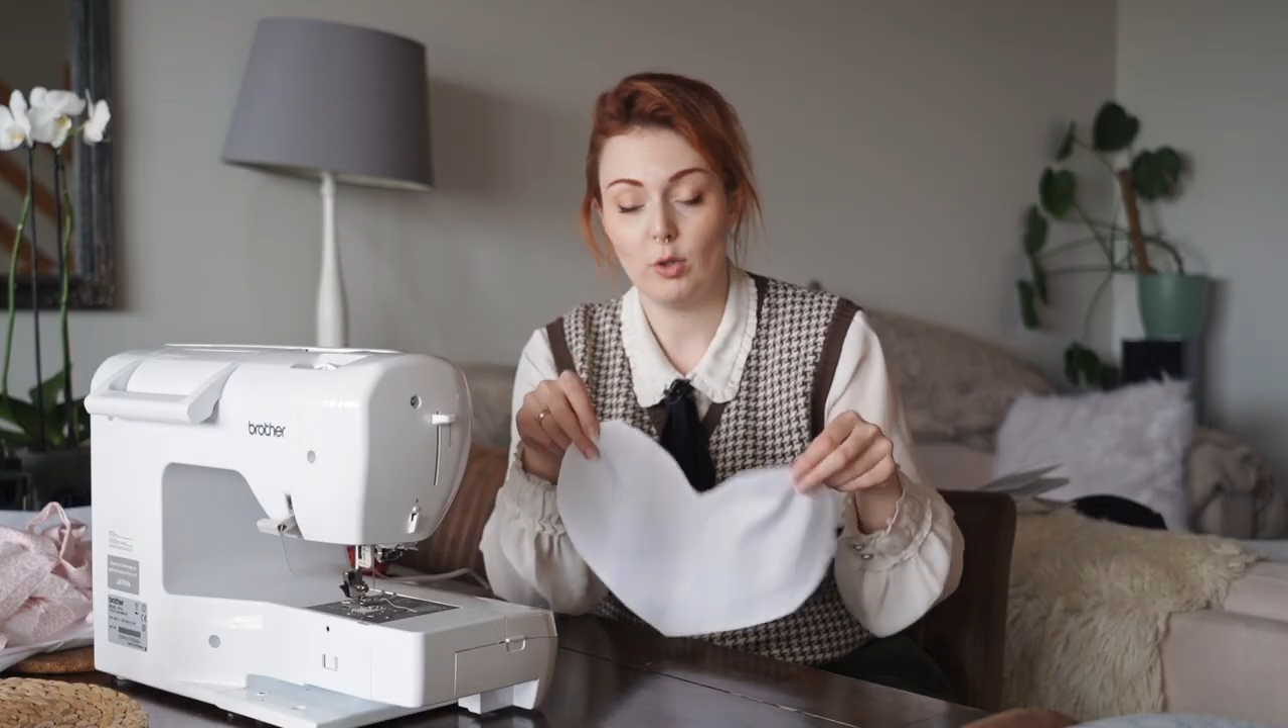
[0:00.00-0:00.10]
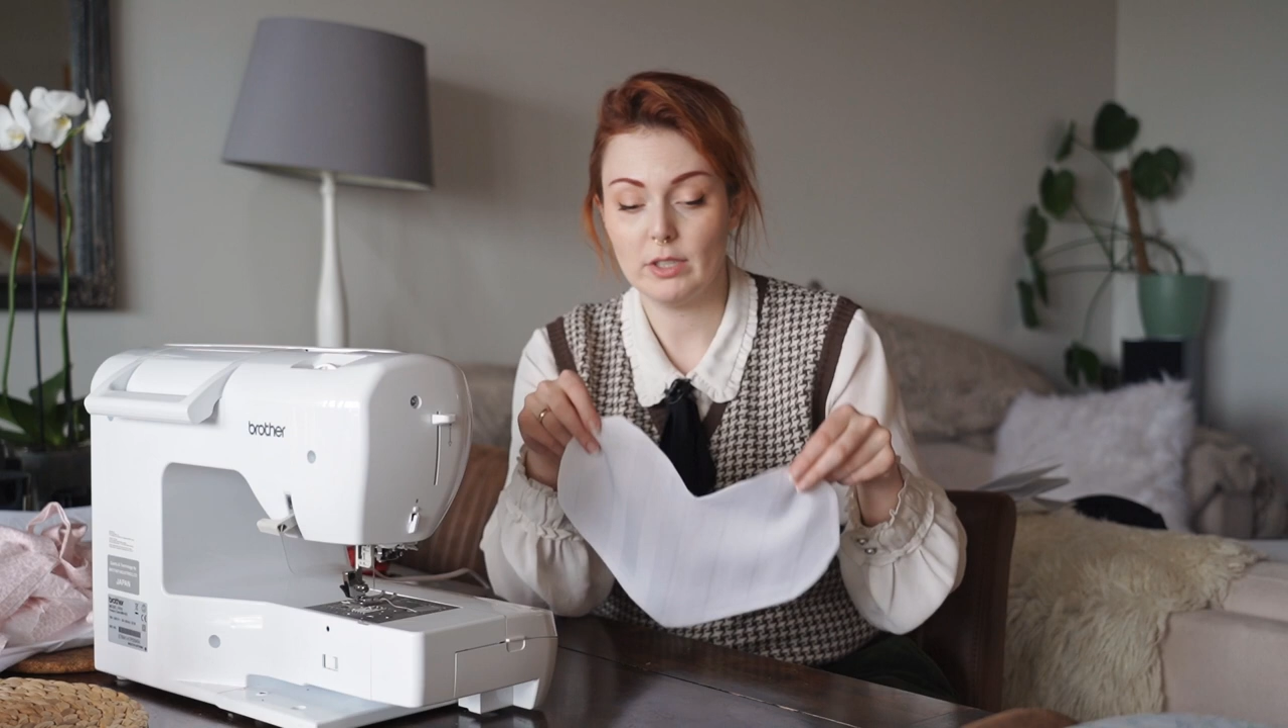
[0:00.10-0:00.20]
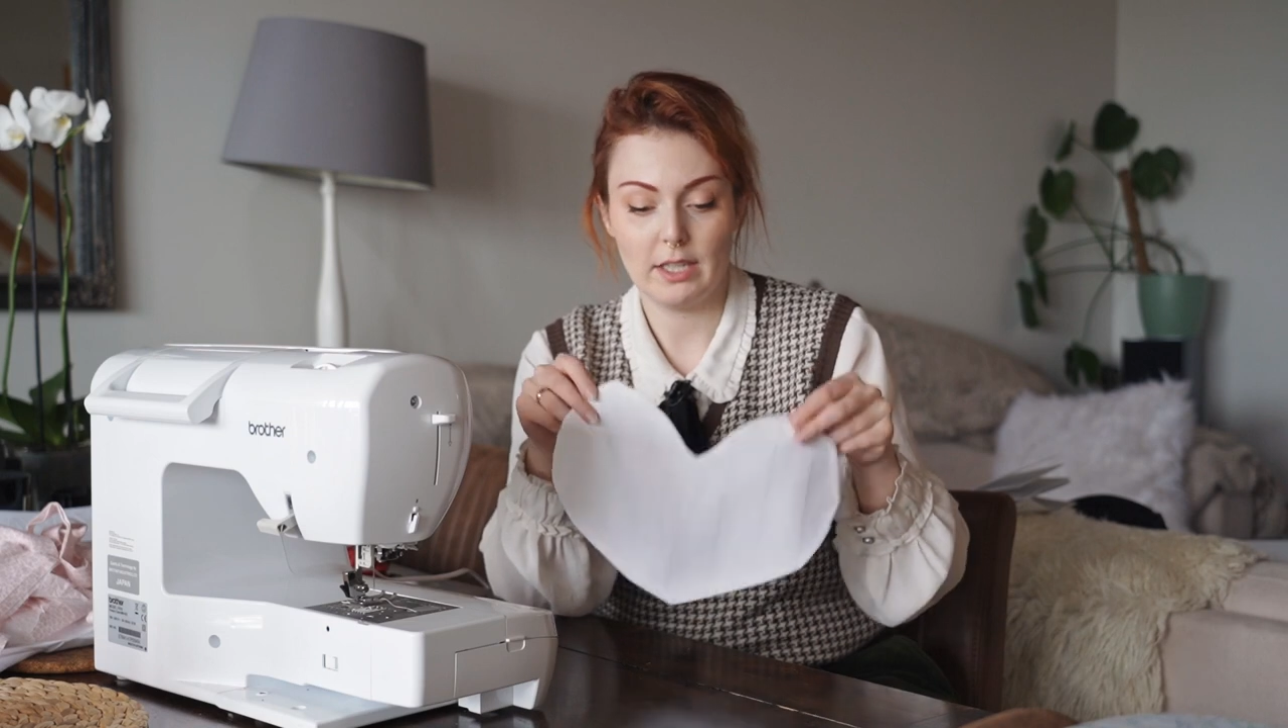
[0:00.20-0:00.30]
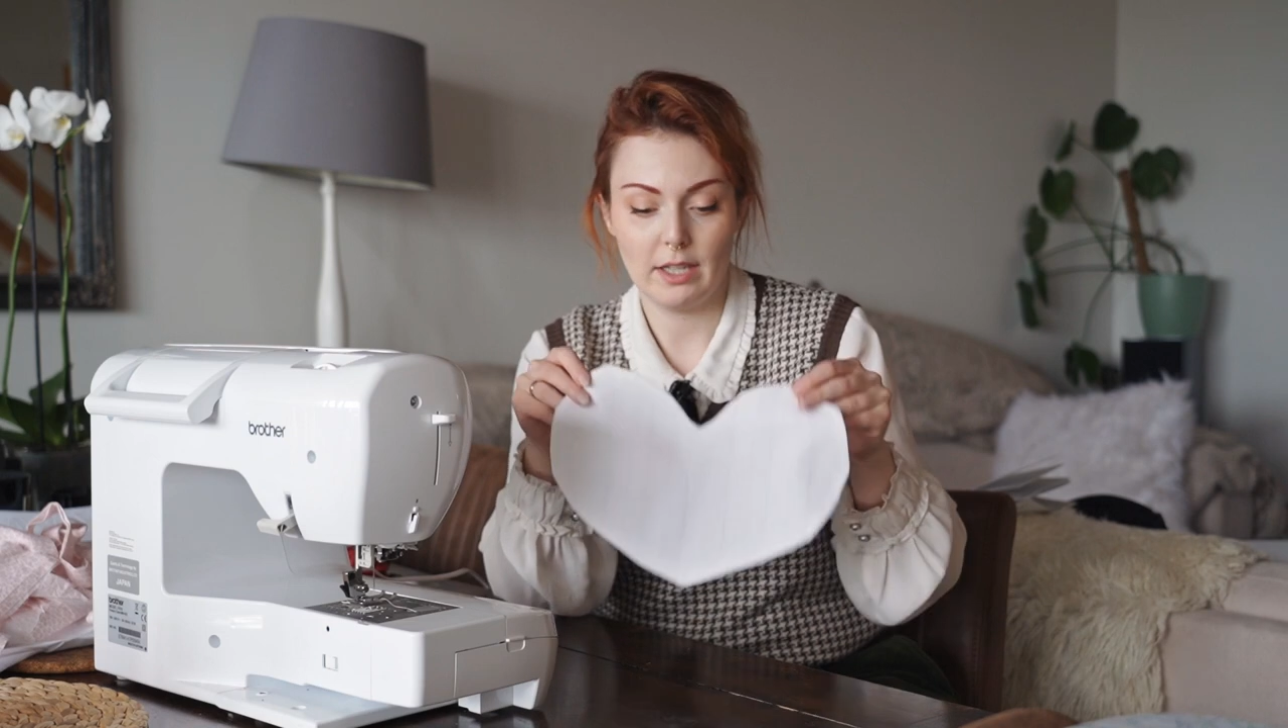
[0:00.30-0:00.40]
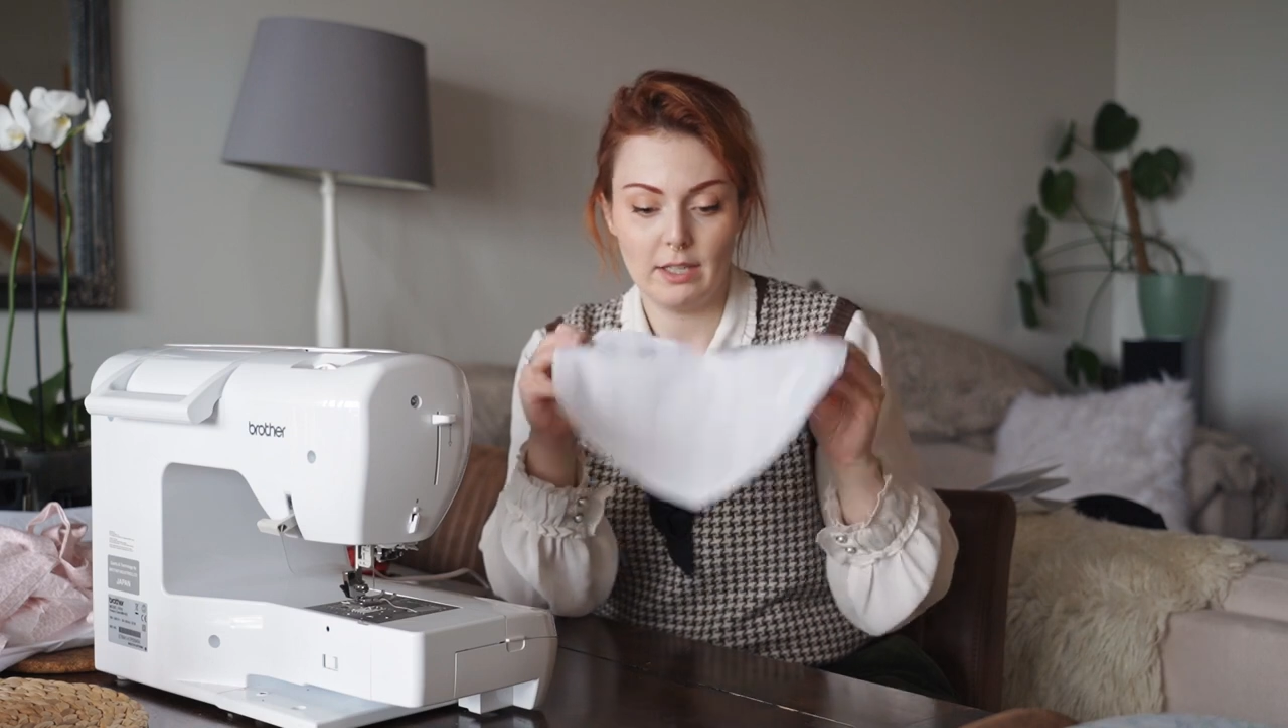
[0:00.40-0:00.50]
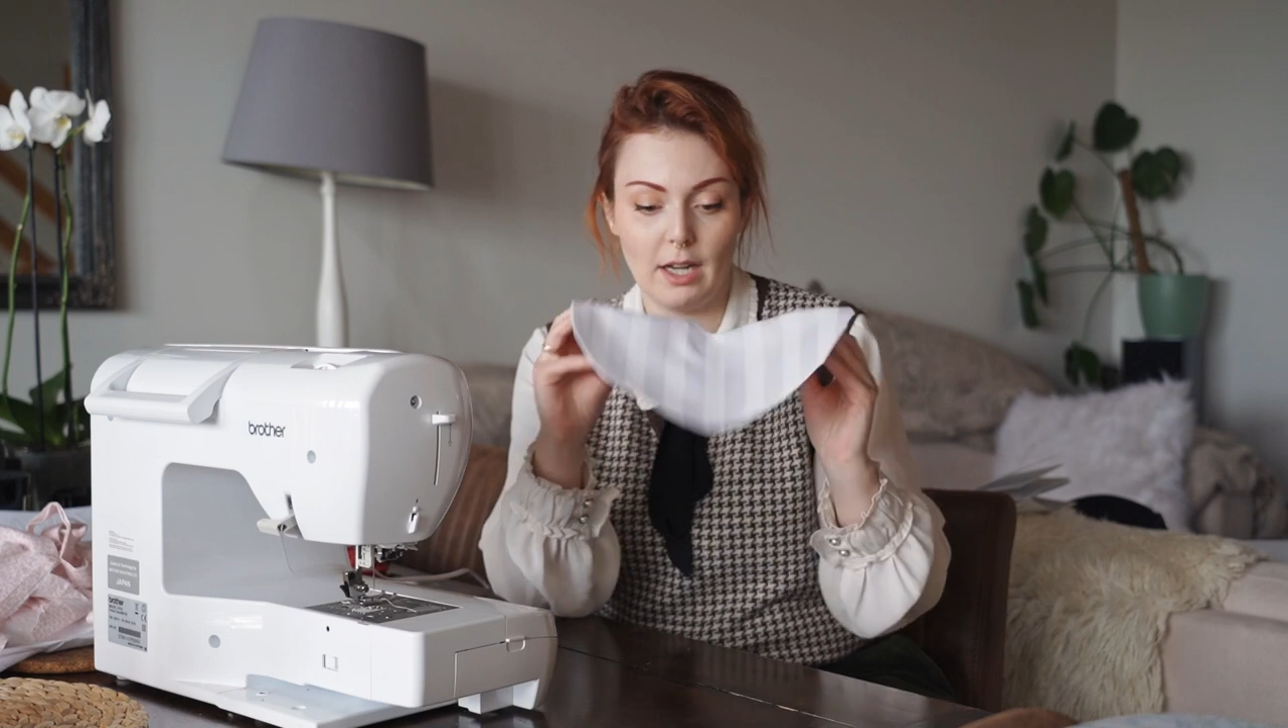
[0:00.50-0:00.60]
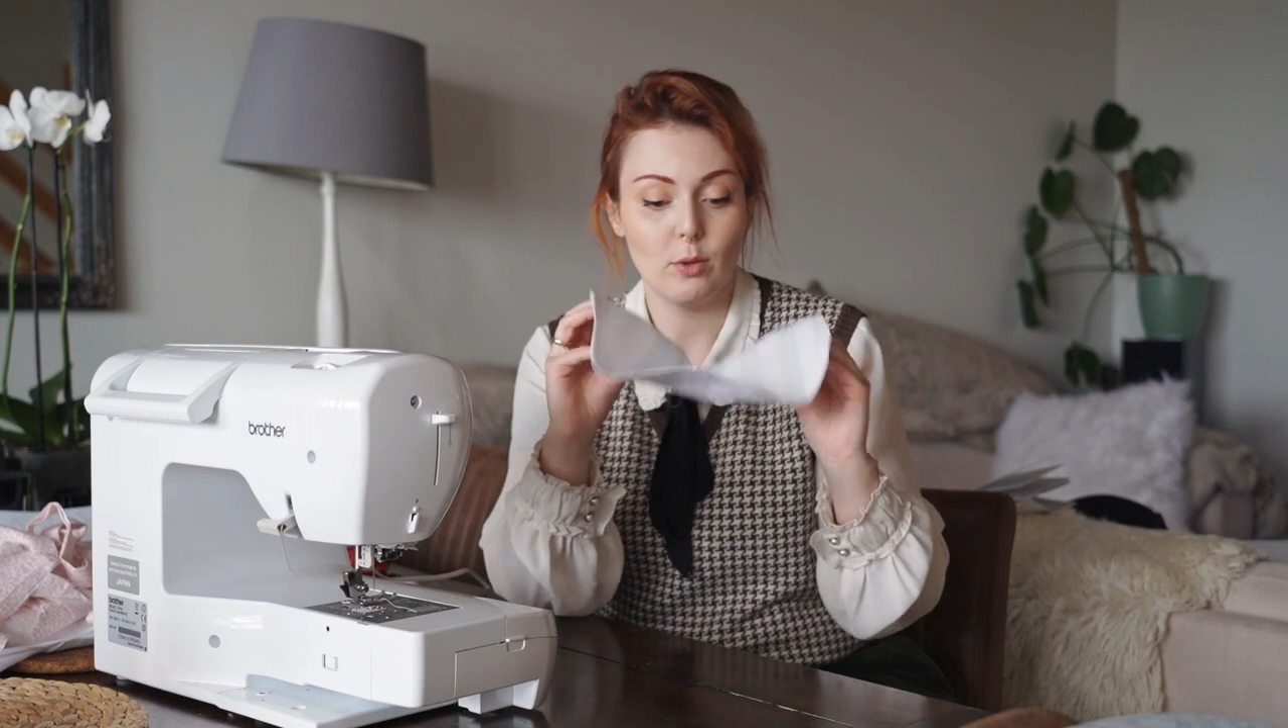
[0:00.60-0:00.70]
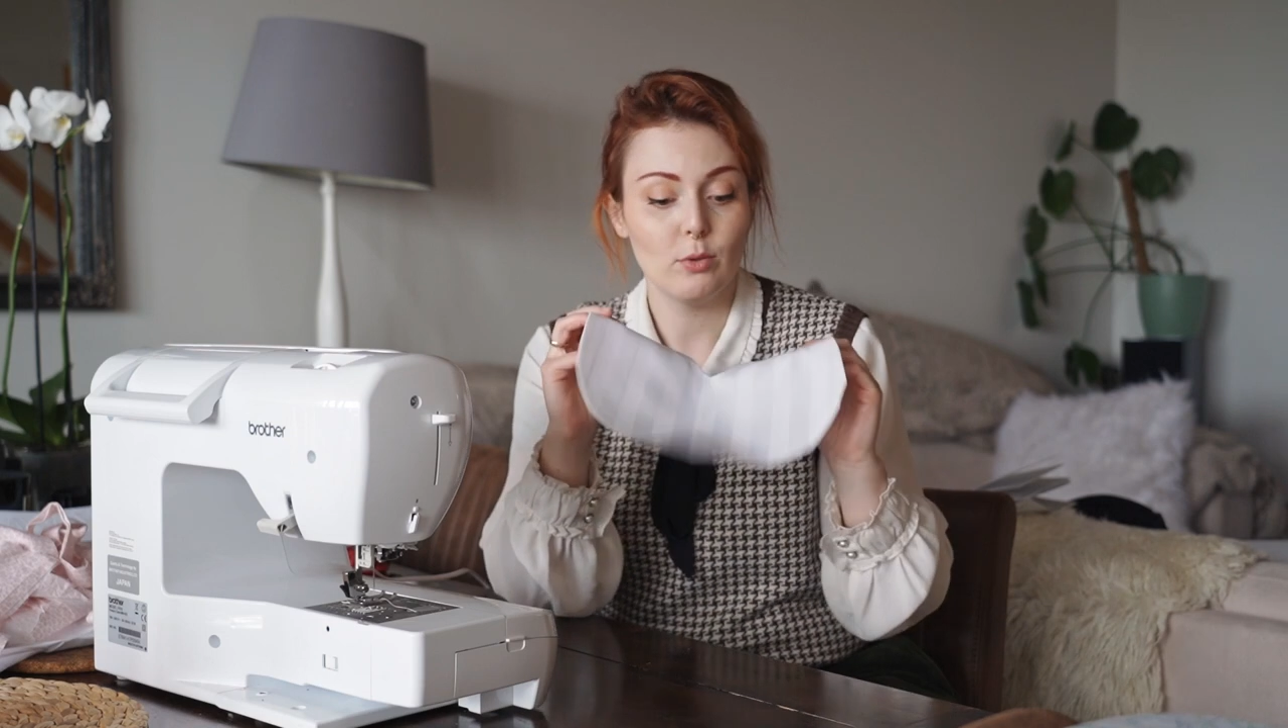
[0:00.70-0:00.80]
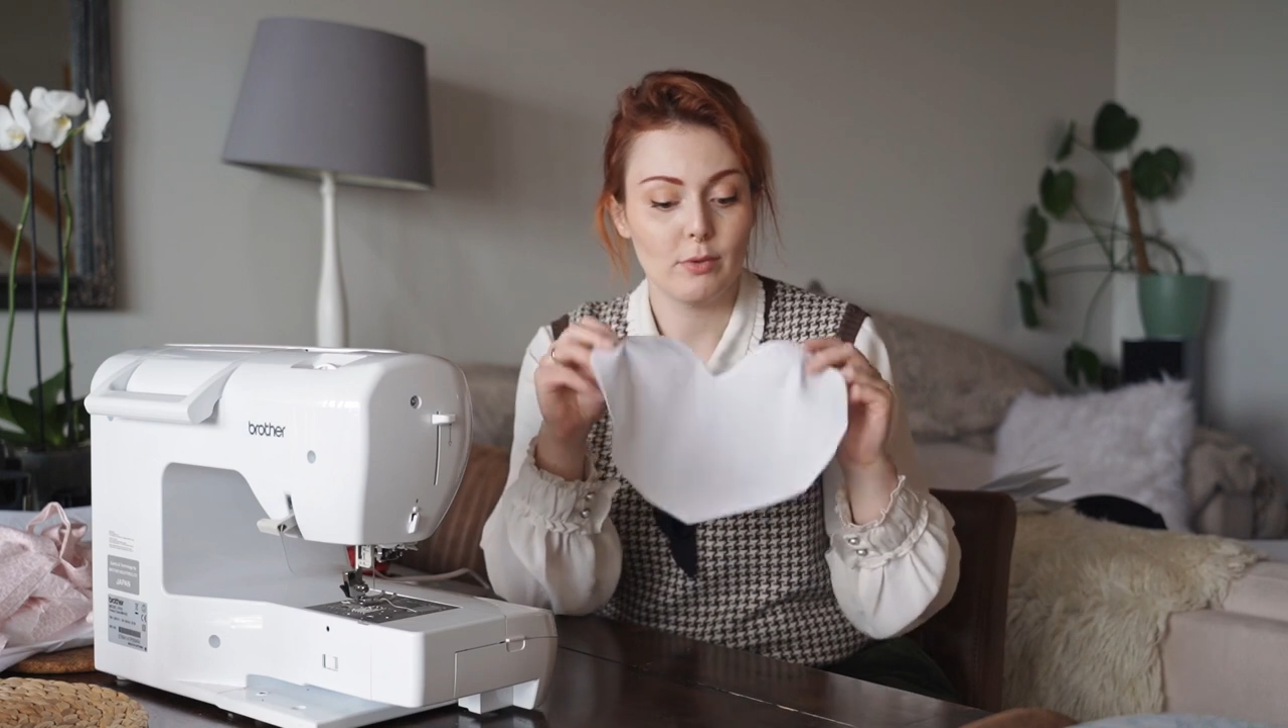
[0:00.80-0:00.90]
idea now,